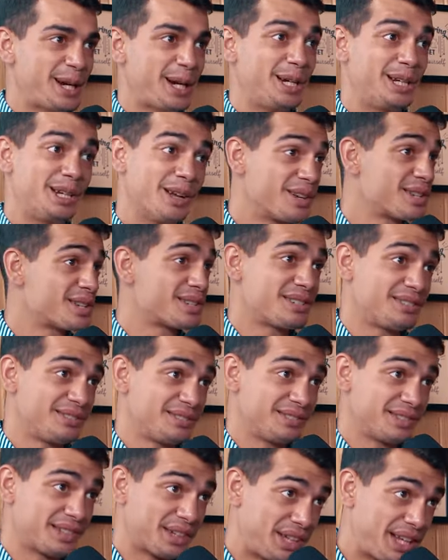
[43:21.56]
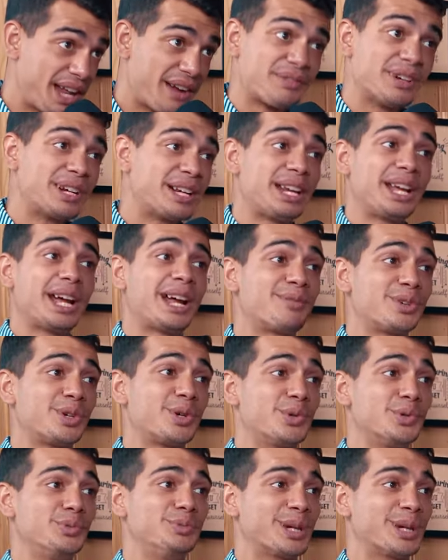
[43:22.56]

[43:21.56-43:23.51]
it does definitely have to do